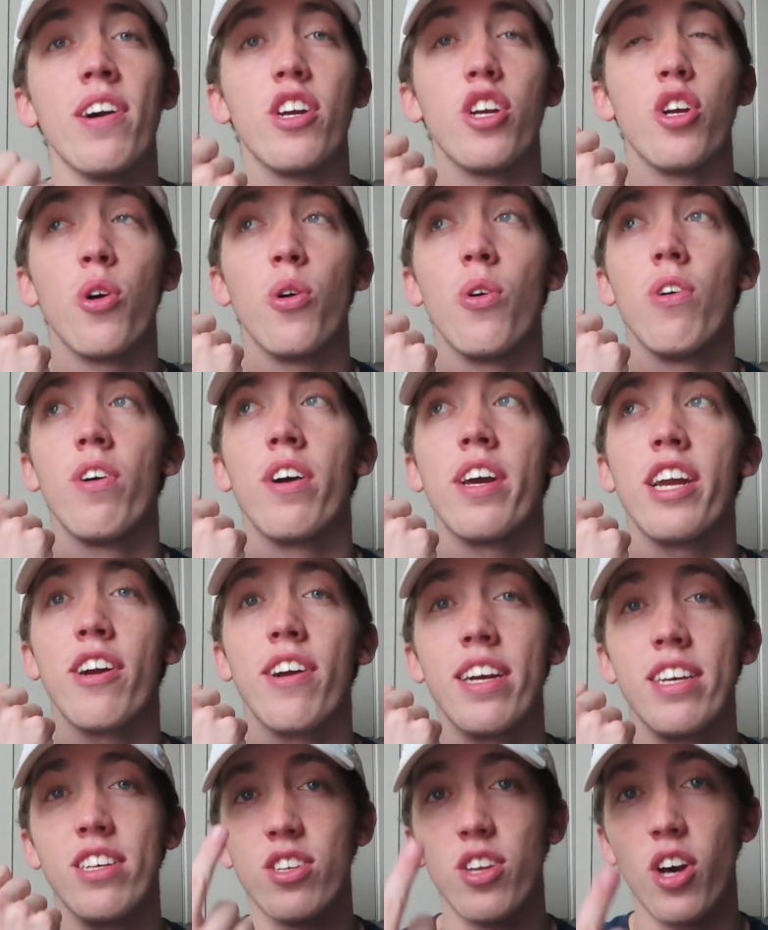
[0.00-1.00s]
You'll
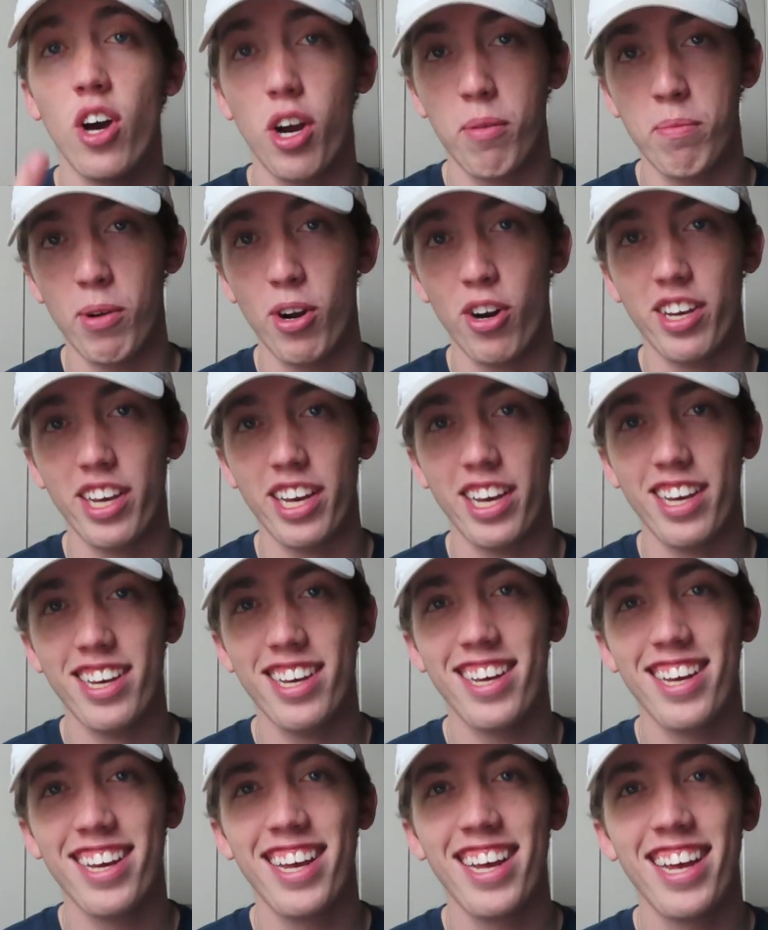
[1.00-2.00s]
hear his dog barking,
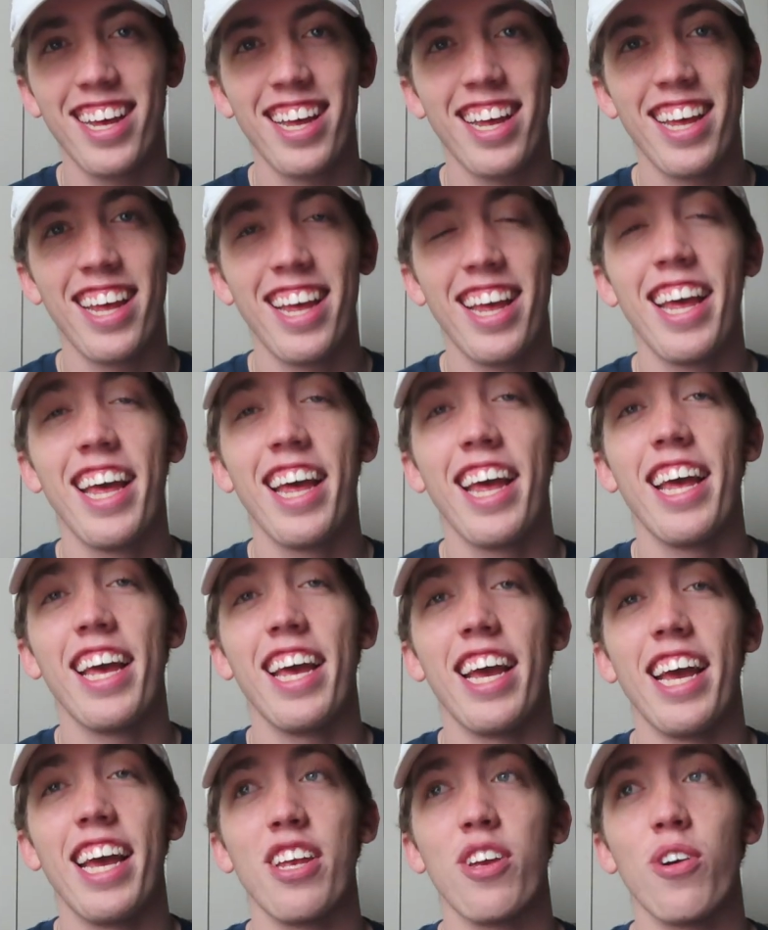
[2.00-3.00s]

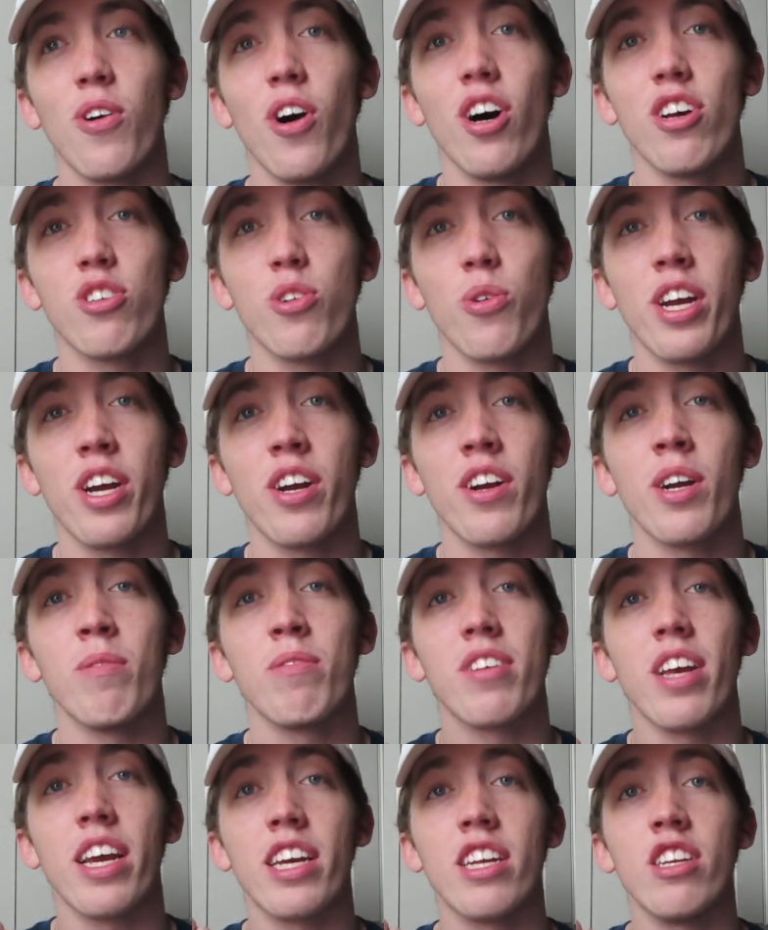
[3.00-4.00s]
and you'll also hear
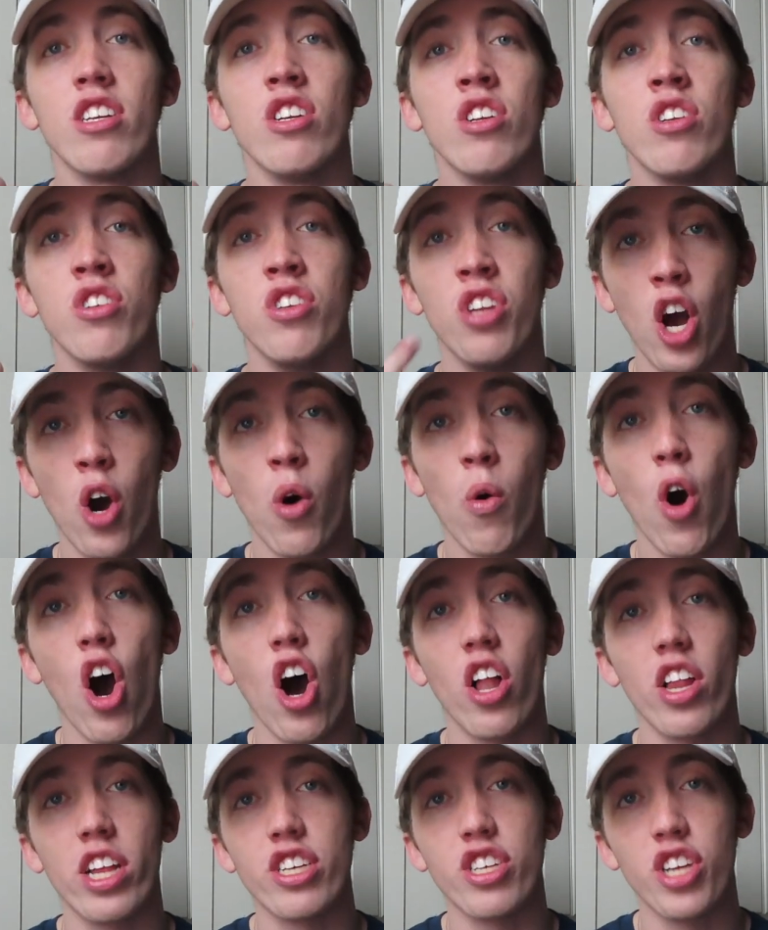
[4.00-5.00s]
him saying, "No,
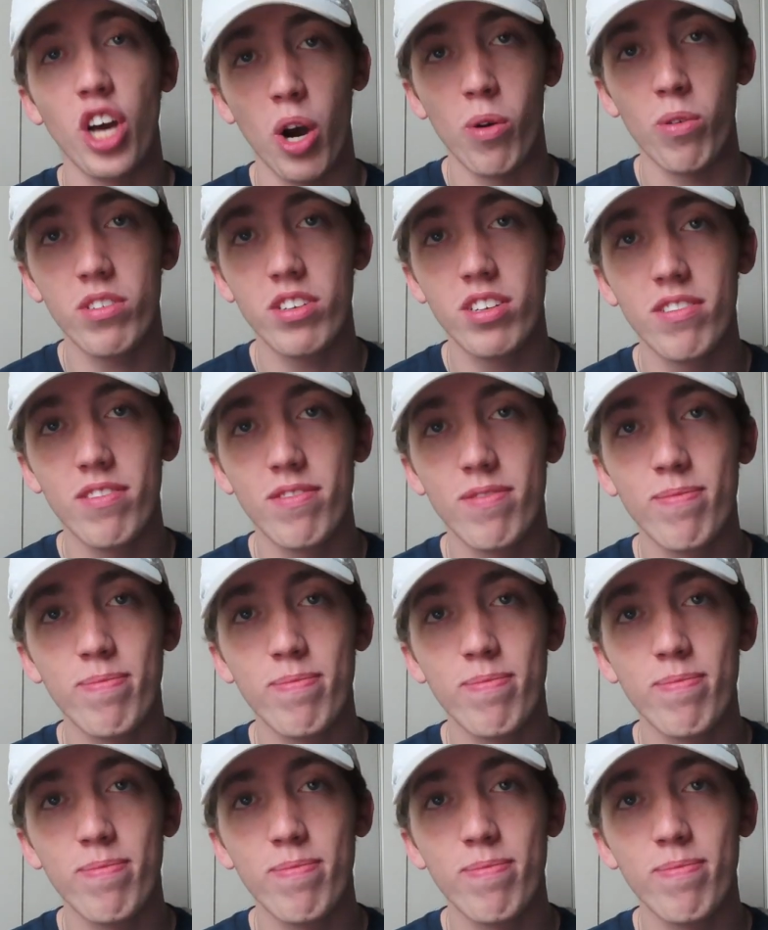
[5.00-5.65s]
Ollie, don't."